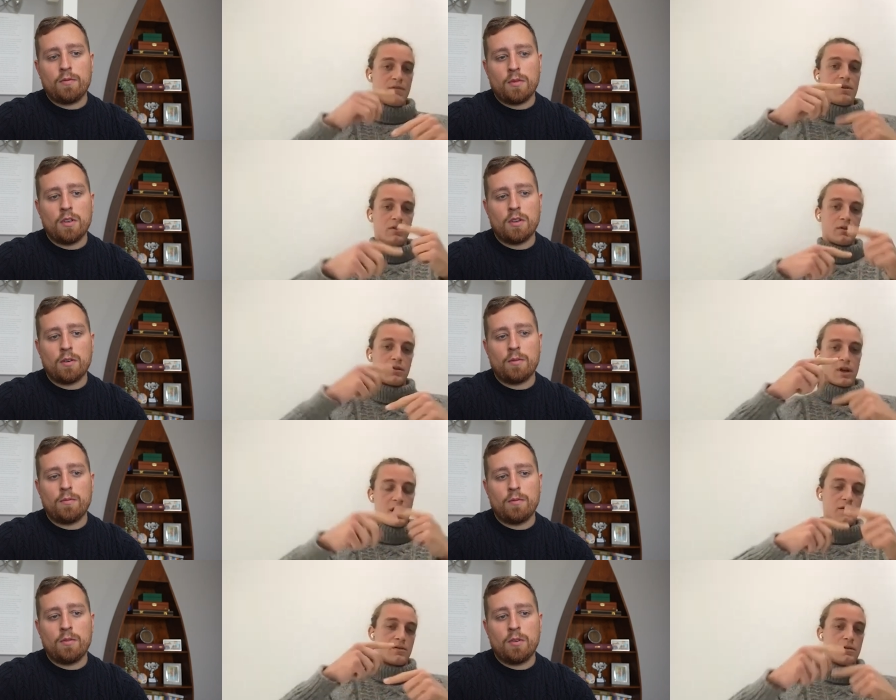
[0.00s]
Speaker 1: everything
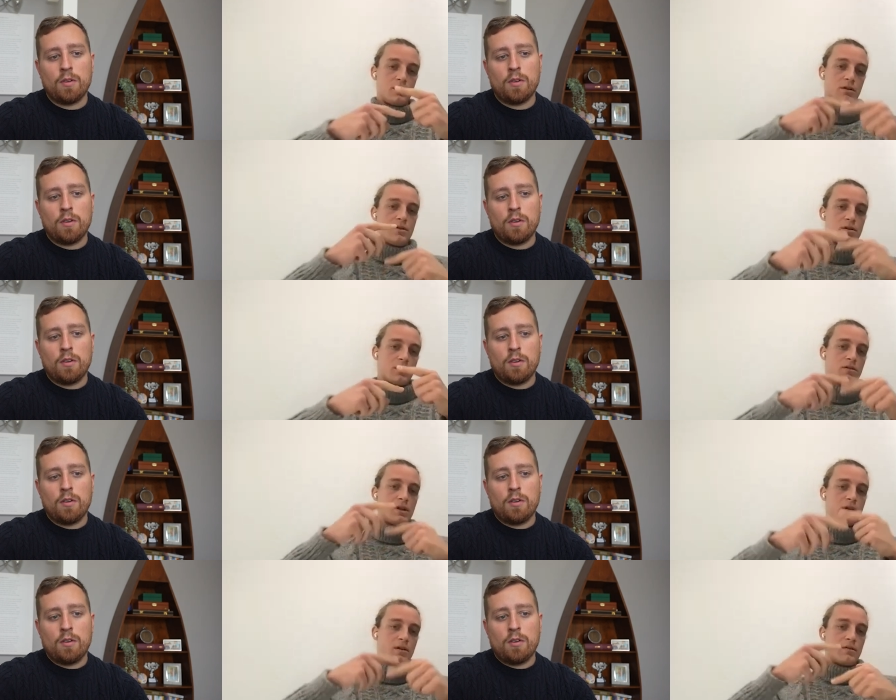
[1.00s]
together, you know, you
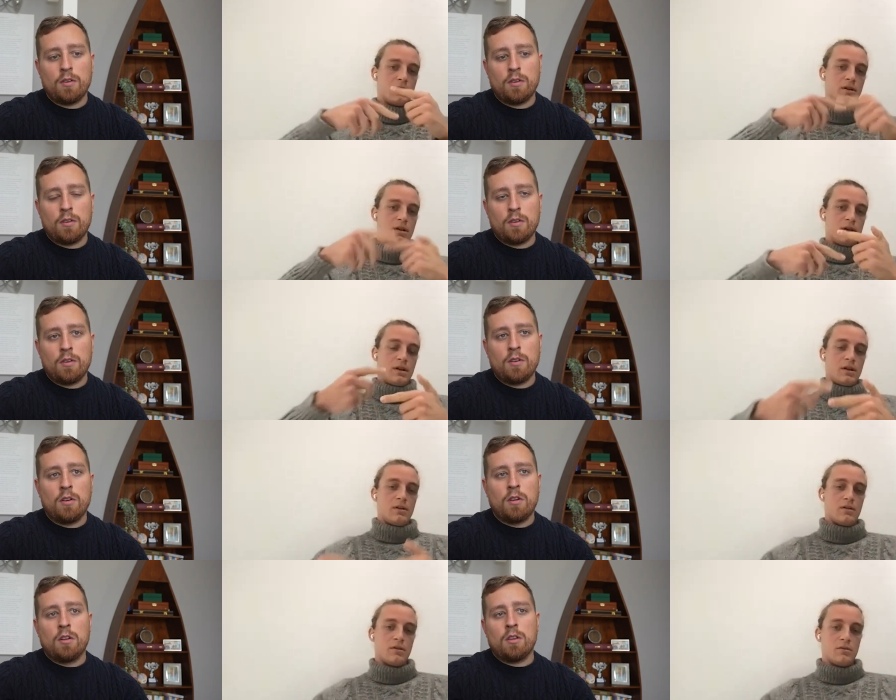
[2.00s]
create kind of a,
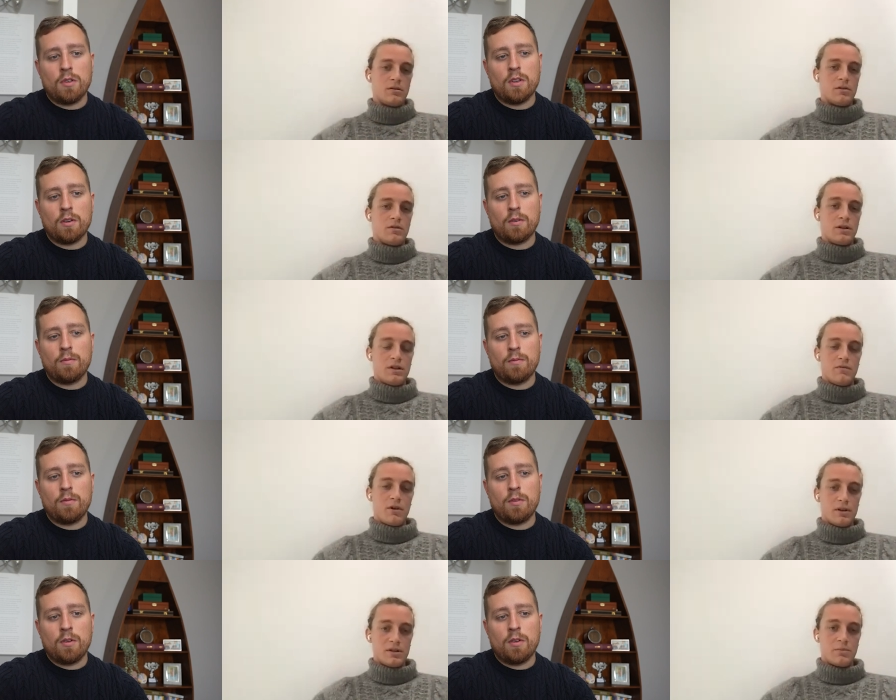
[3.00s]
you know, you, you receive
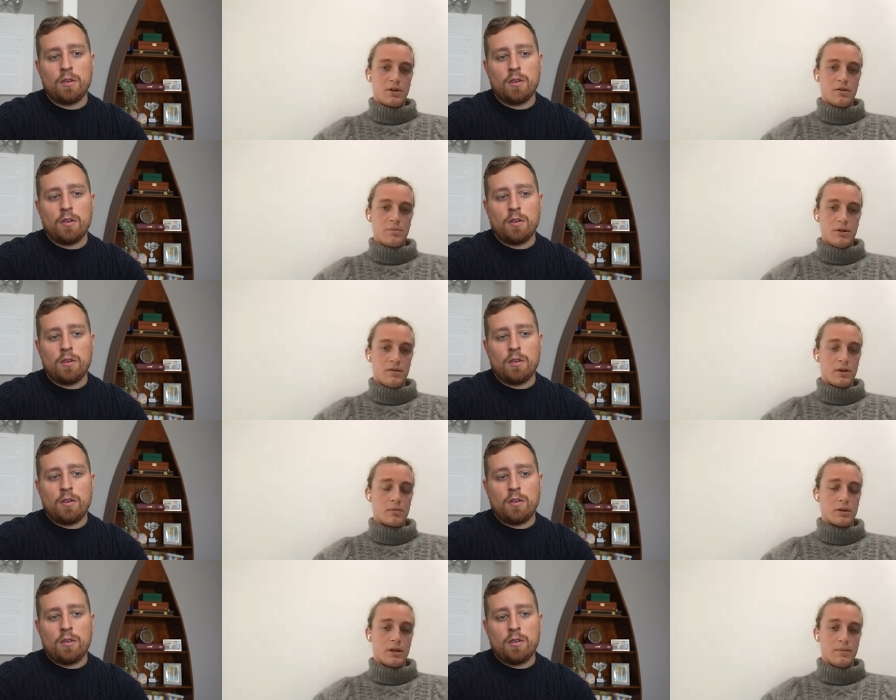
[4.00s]
royalties pretty pretty
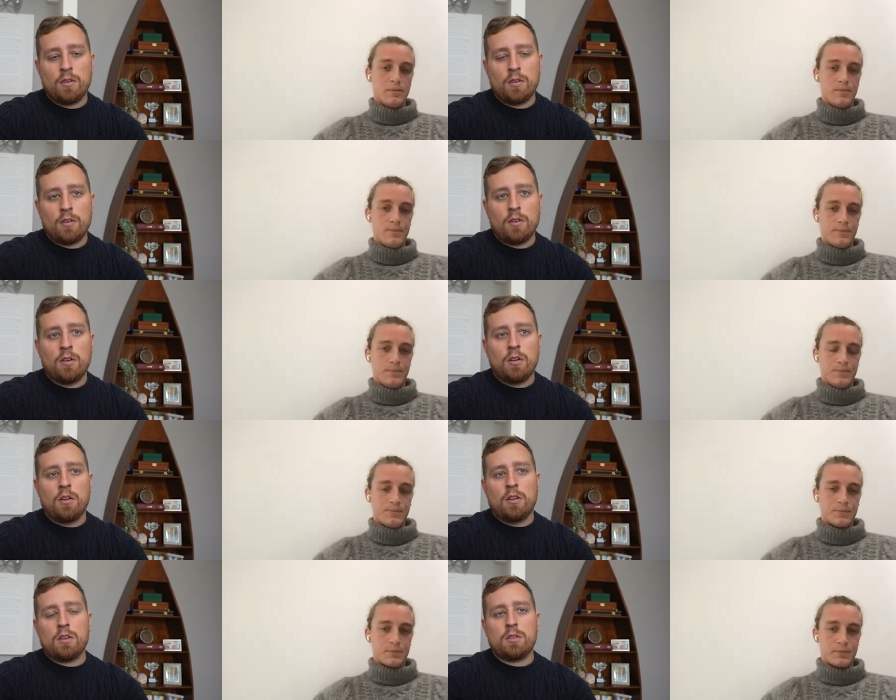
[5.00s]
frequently.
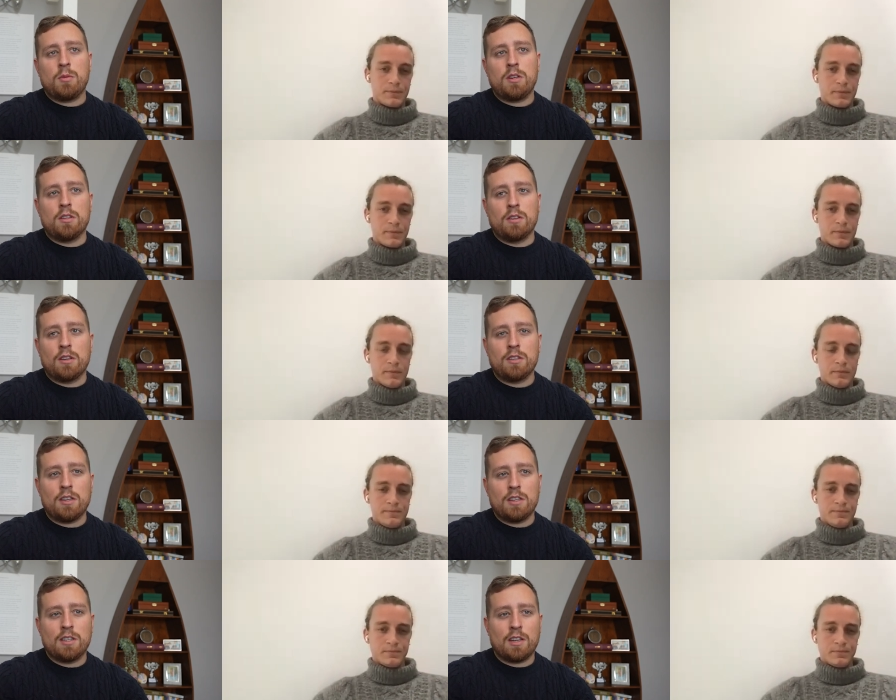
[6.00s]
Speaker 2: That's amazing. Is
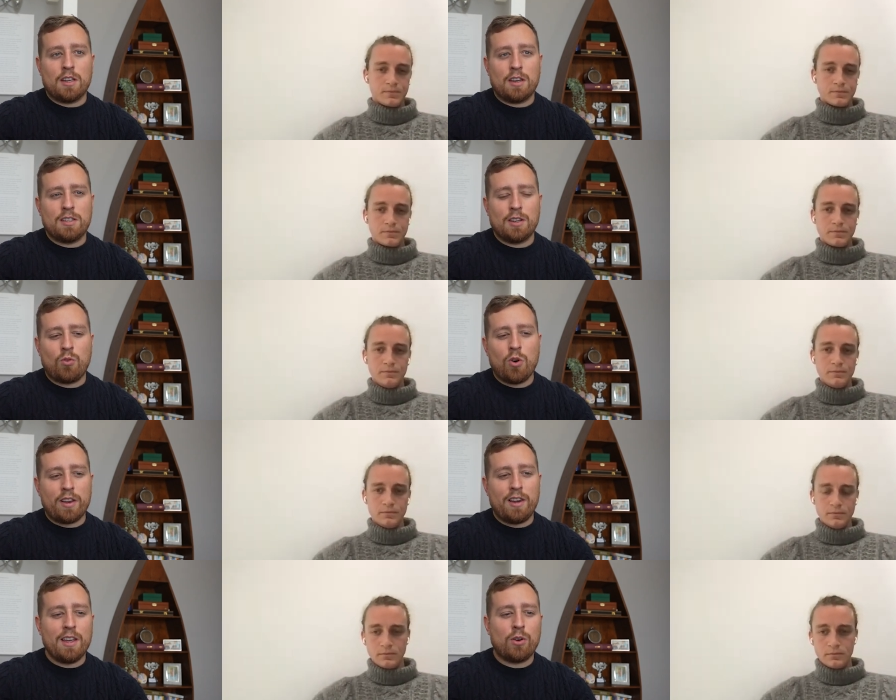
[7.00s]
it, is it and is it quite
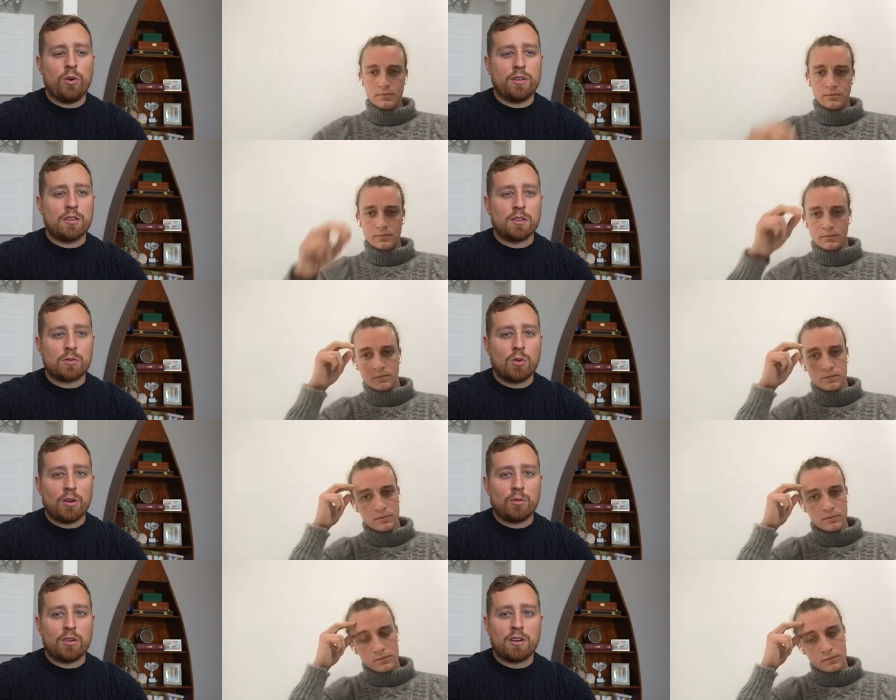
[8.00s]
liquid as
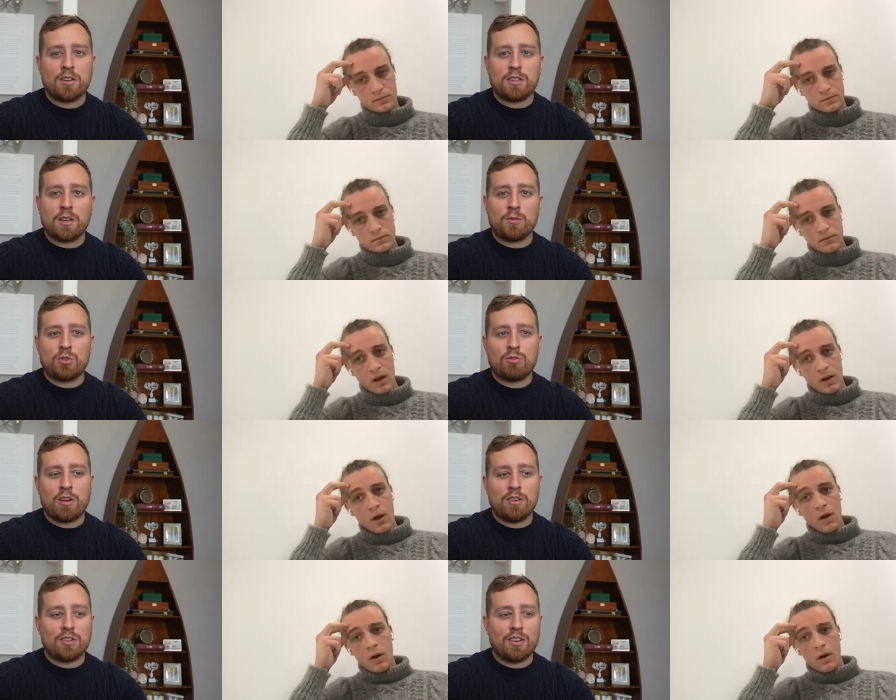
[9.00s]
well? I know it sounds
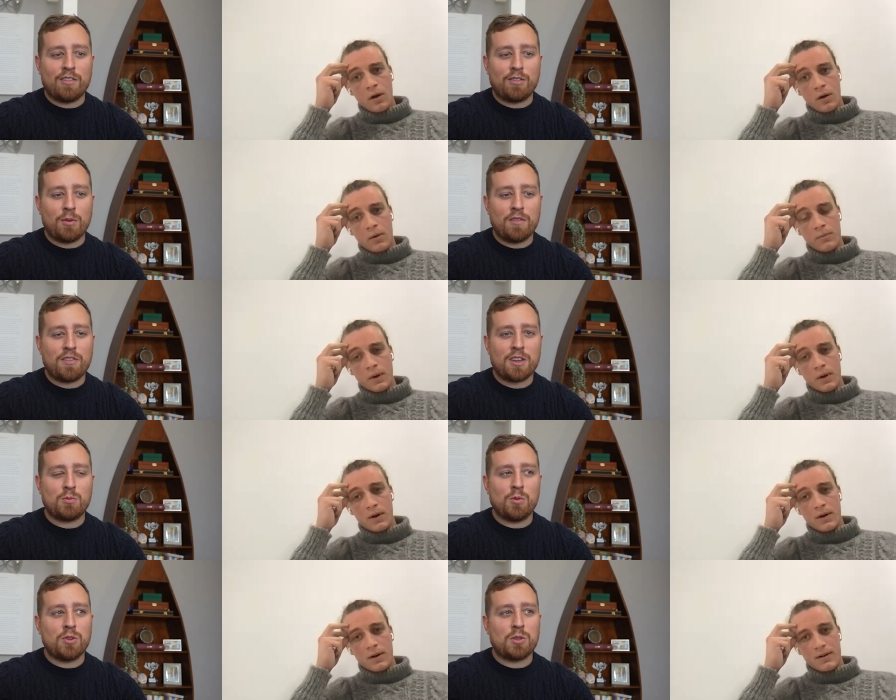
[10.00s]
strange, like from an
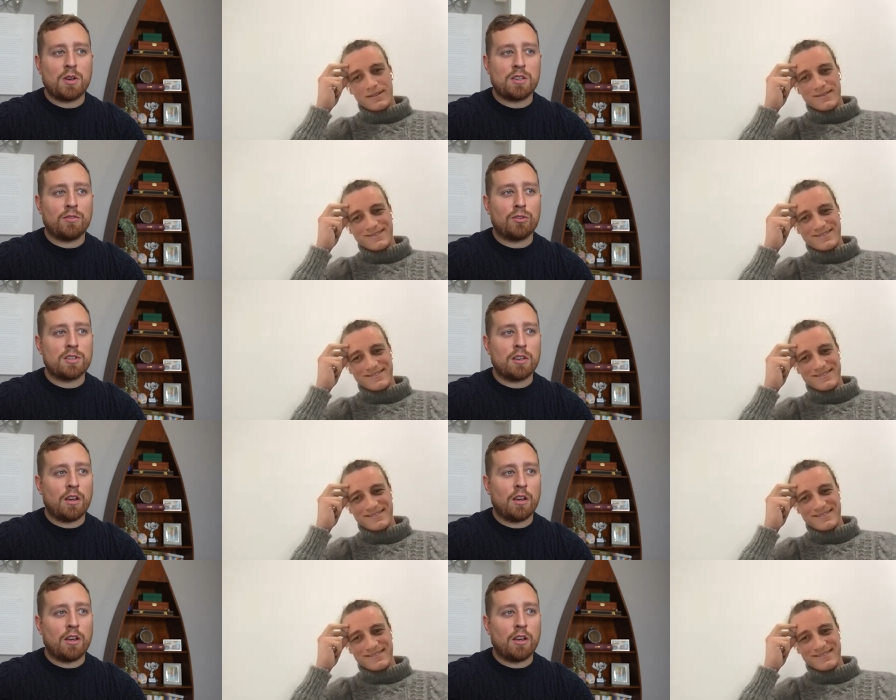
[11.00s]
investment perspective, or is it